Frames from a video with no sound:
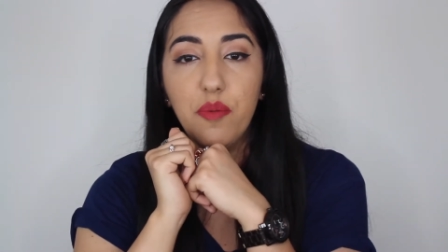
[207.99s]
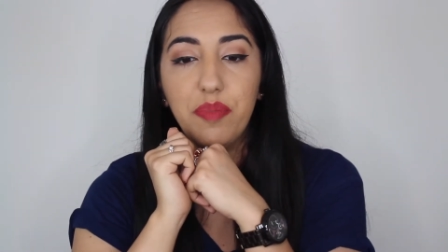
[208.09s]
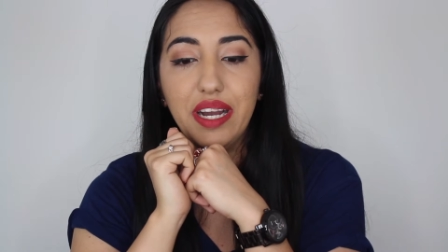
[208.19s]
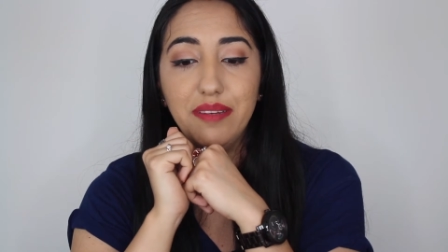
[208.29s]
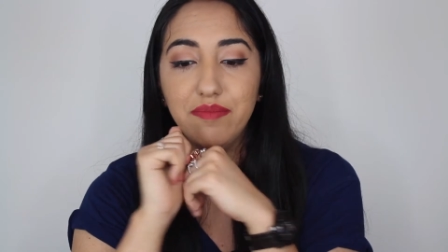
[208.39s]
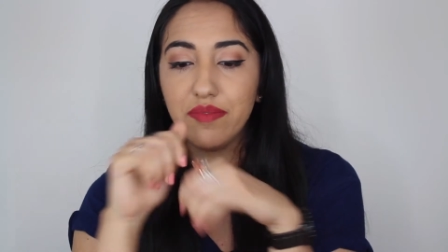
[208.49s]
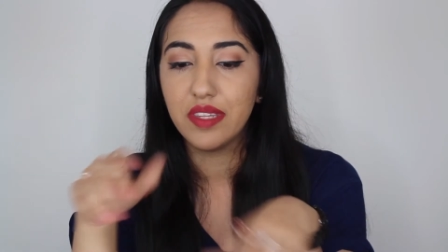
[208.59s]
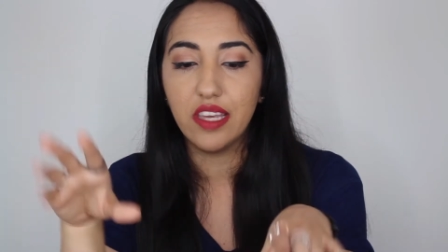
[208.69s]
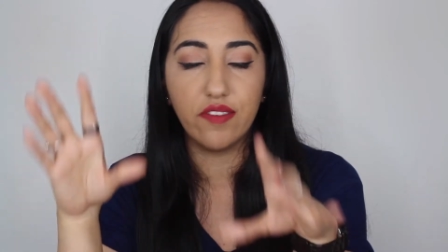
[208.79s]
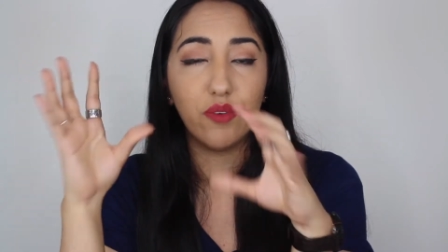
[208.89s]
But
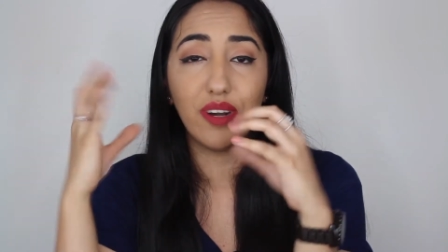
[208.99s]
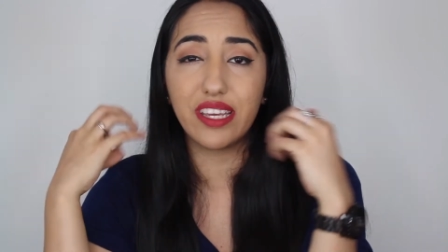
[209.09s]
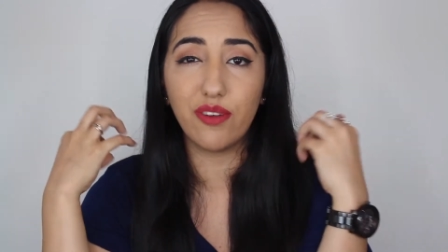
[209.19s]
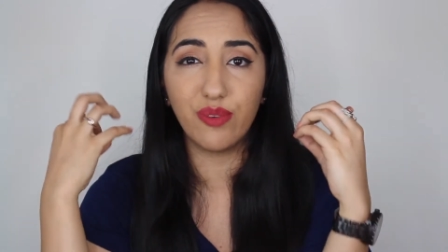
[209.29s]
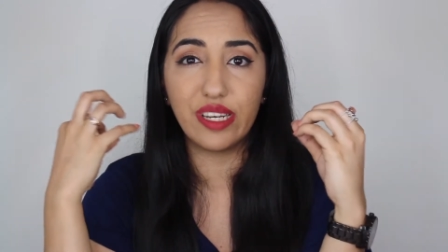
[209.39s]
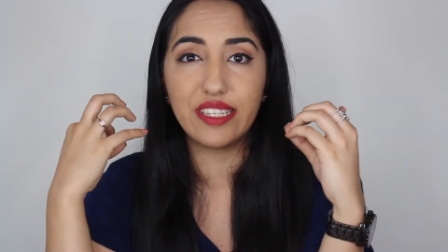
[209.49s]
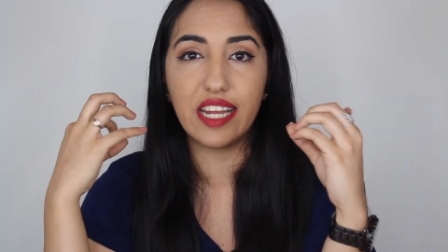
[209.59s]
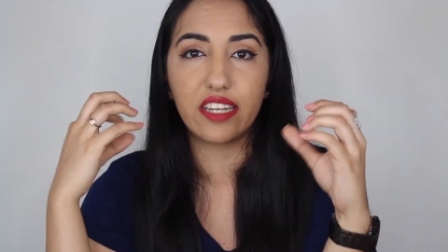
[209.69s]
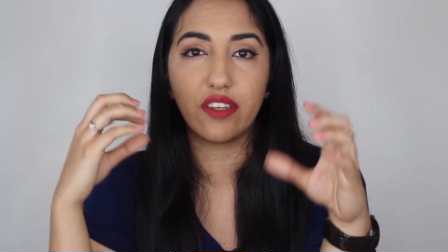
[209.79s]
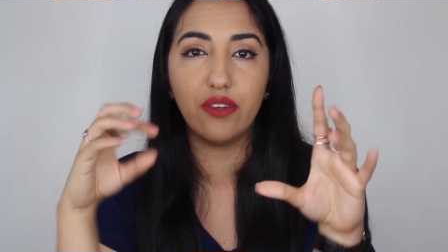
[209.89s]
if you want to get really
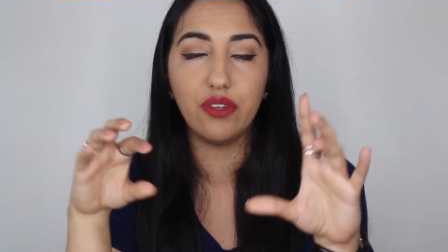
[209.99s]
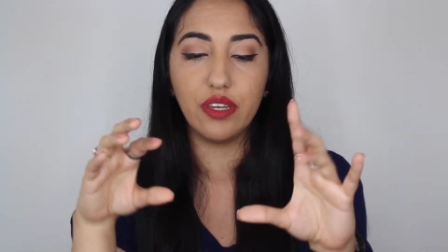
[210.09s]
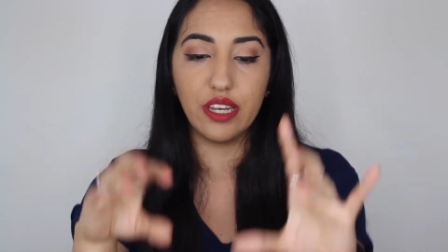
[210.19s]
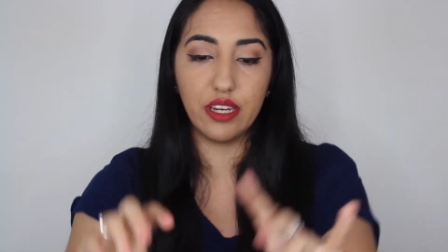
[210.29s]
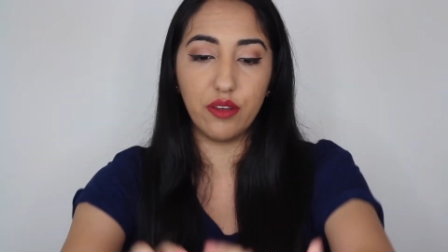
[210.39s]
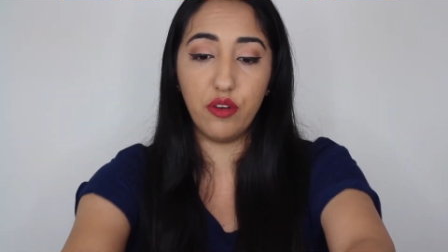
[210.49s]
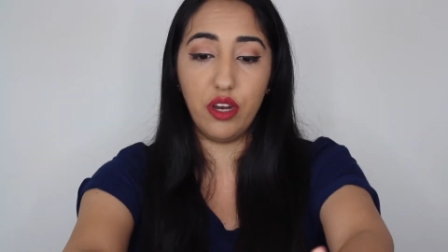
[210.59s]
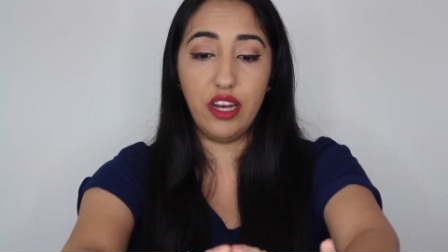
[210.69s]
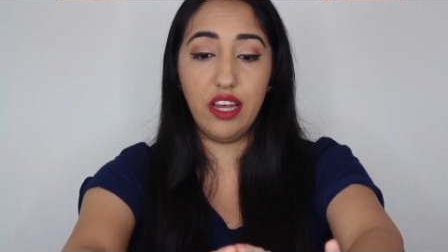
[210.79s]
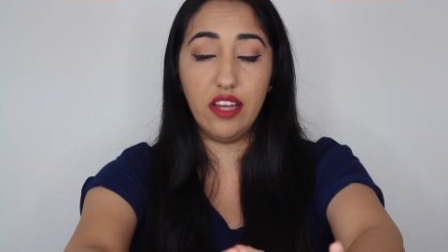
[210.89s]
technical, you can get
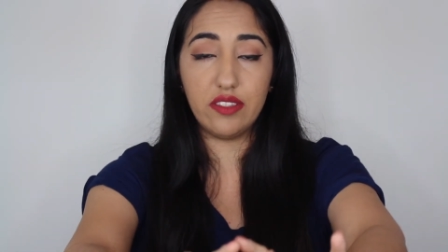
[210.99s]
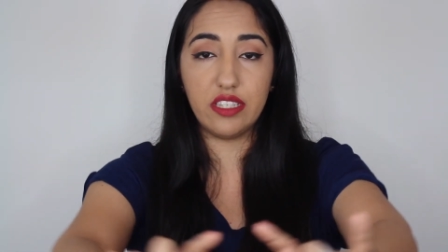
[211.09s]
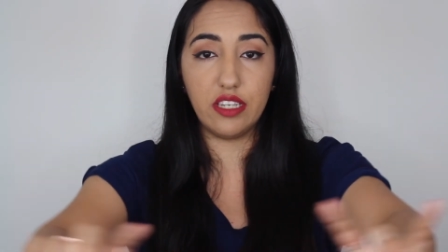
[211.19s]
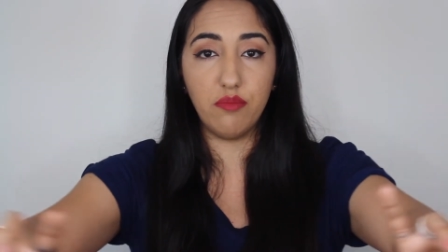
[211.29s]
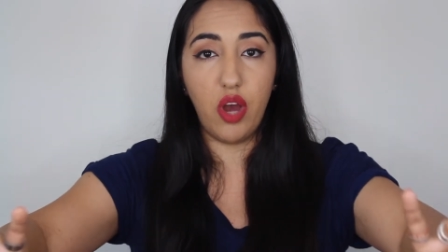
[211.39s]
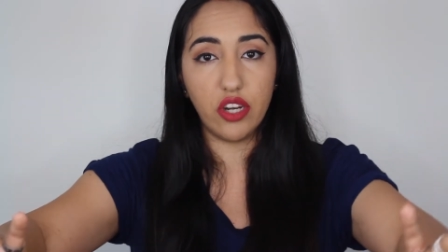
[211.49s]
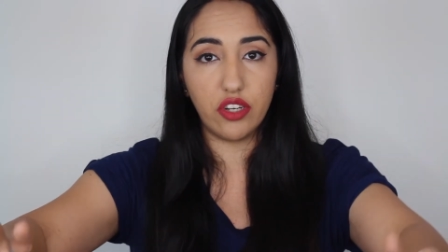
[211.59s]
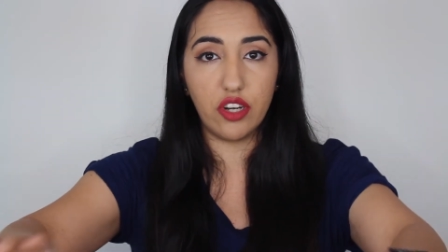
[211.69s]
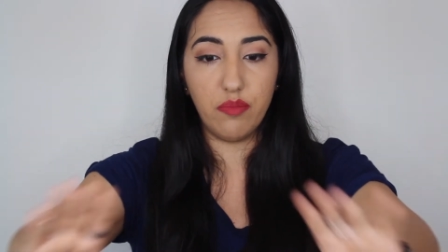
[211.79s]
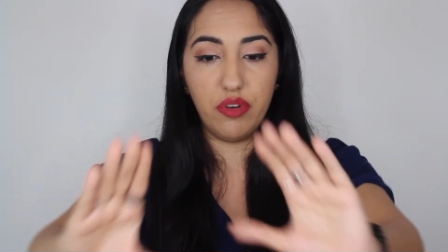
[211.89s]
a LCD
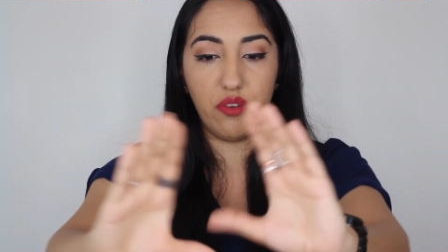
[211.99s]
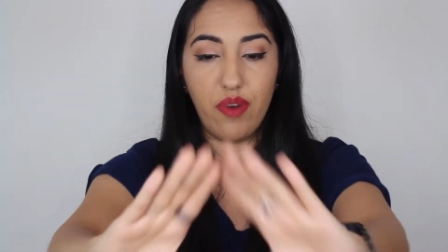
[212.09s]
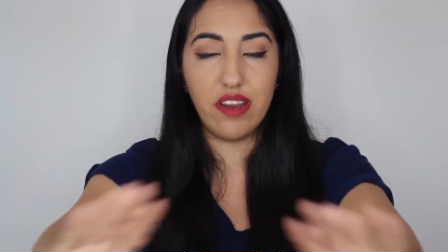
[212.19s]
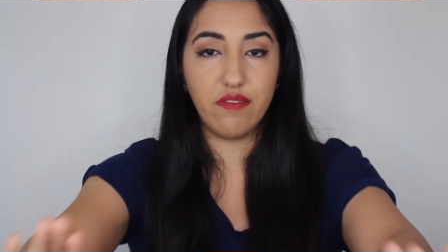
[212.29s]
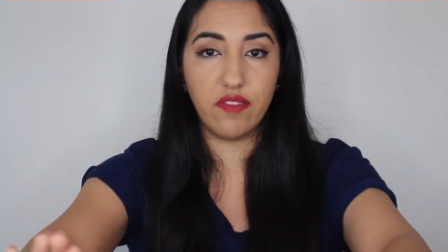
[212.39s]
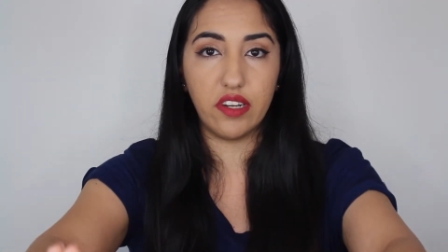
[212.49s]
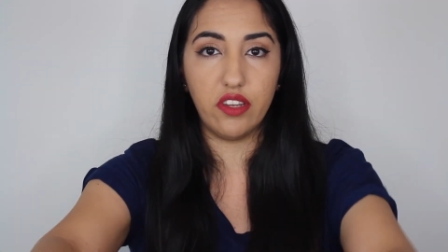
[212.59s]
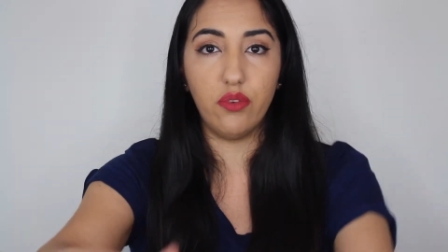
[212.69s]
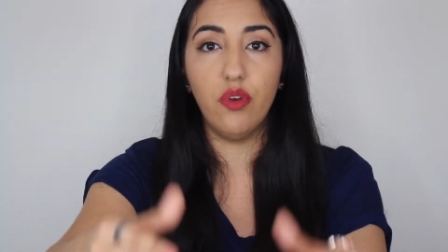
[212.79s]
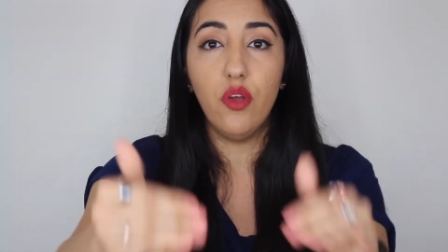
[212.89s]
monitor and put it right in front of
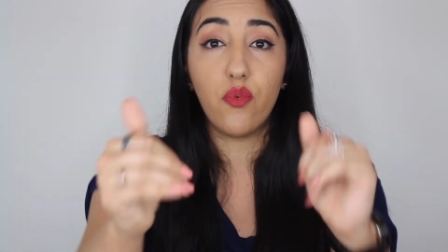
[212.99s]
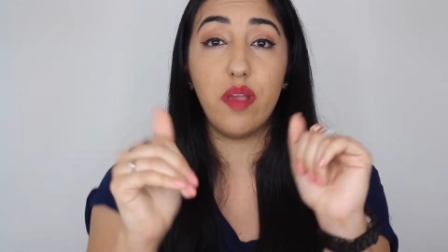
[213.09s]
you,